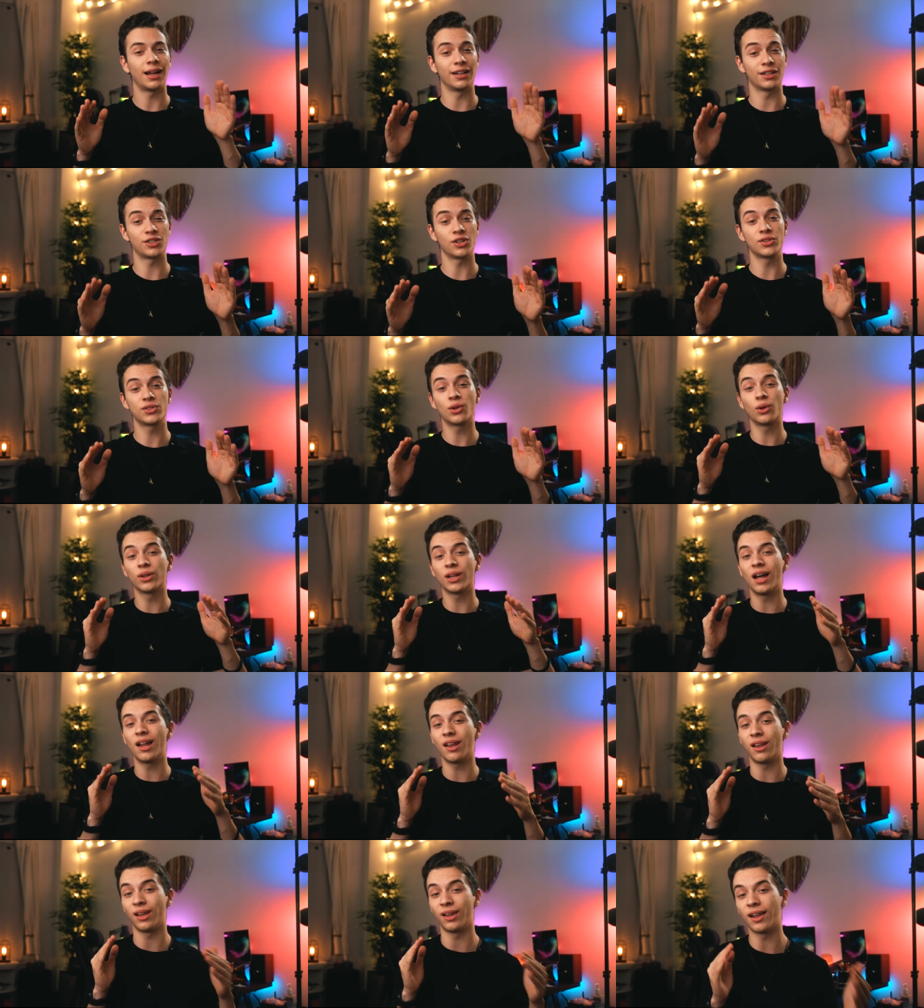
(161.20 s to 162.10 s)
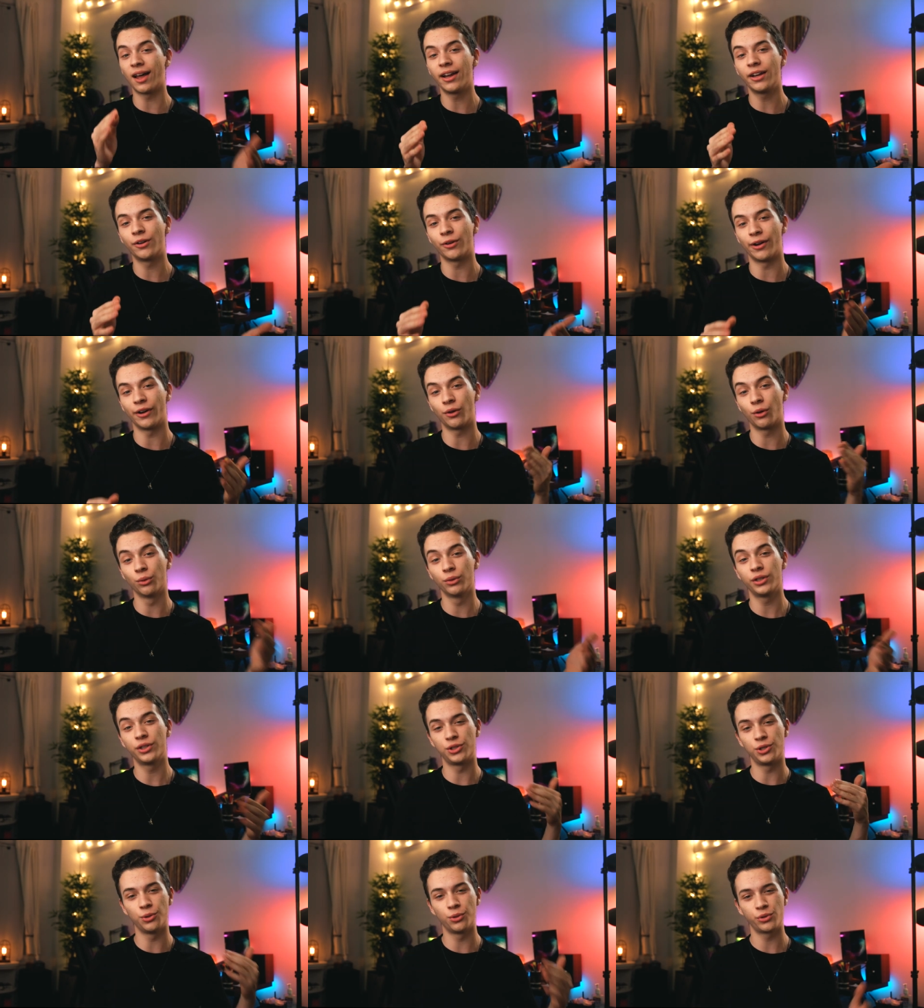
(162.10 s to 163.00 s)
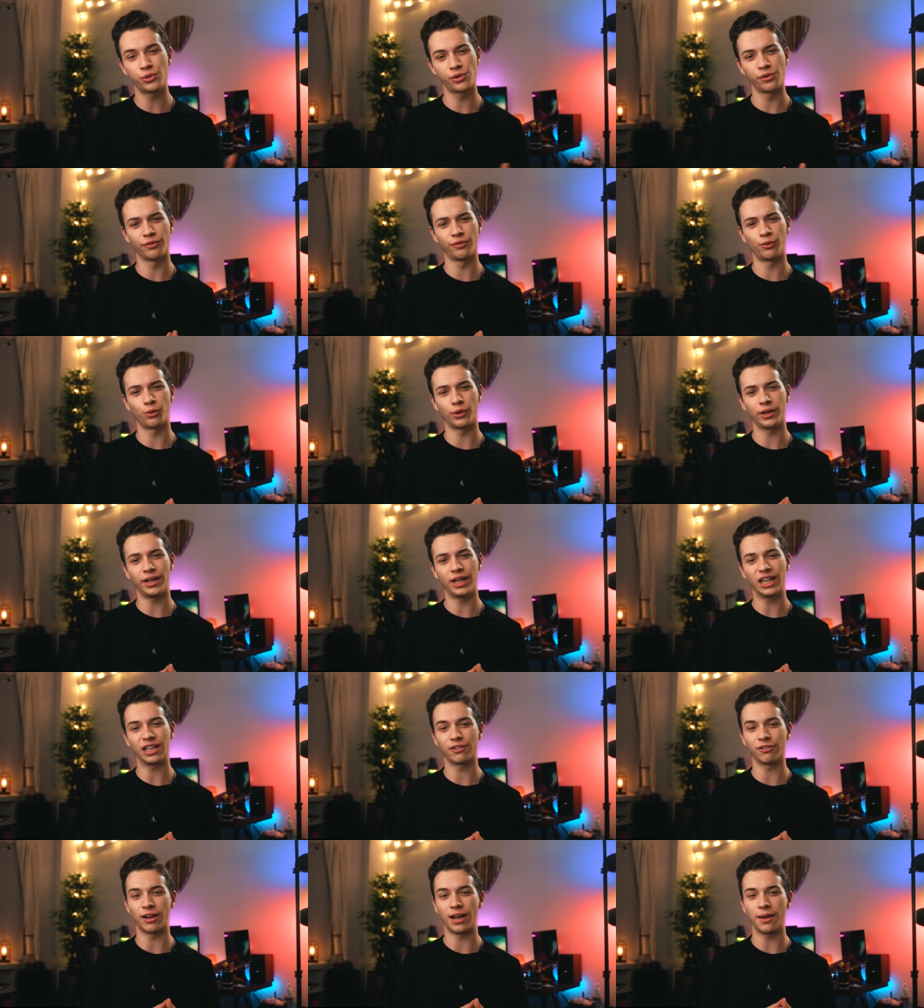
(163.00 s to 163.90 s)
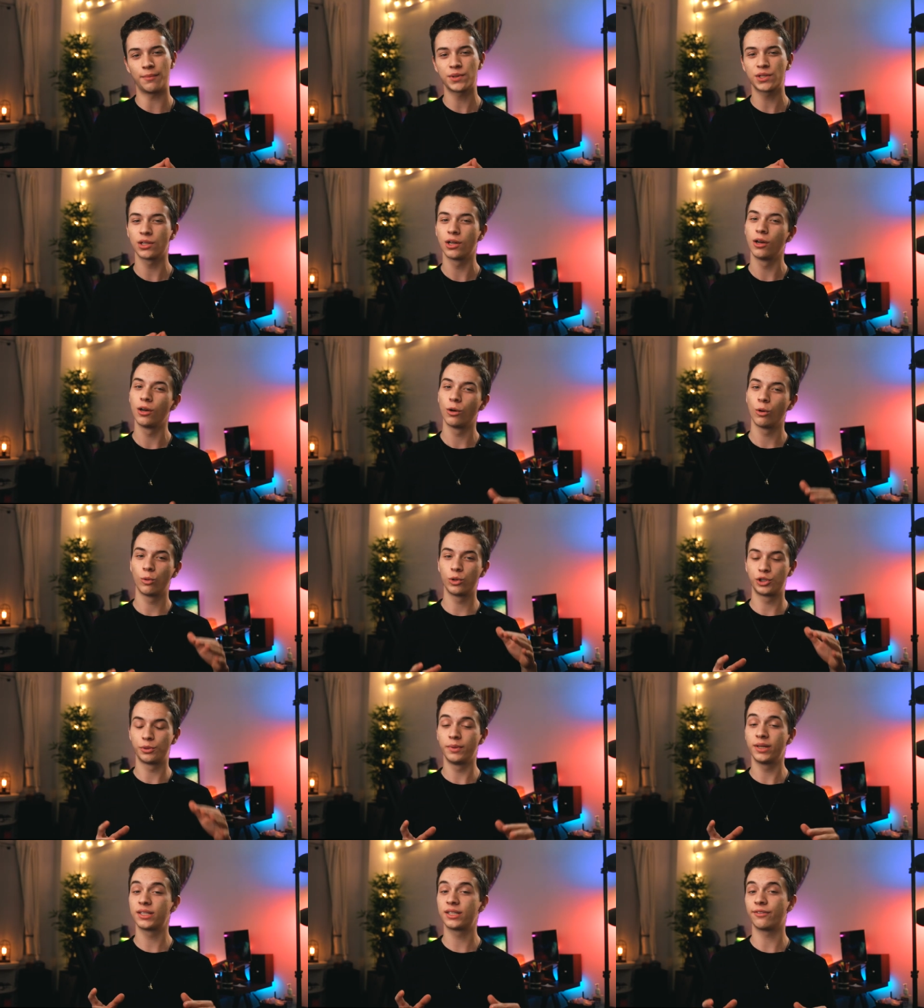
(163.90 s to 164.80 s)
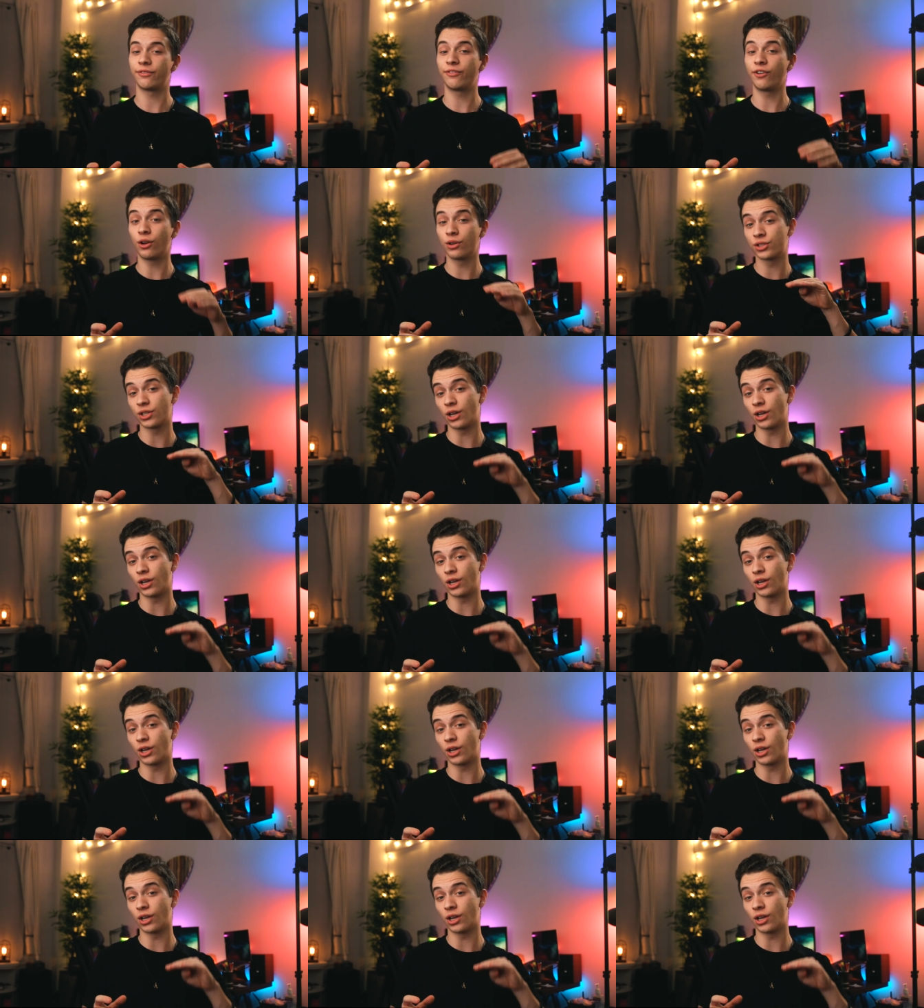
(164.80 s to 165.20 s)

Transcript: it's also a lot lighter at only 248 grams which means it falls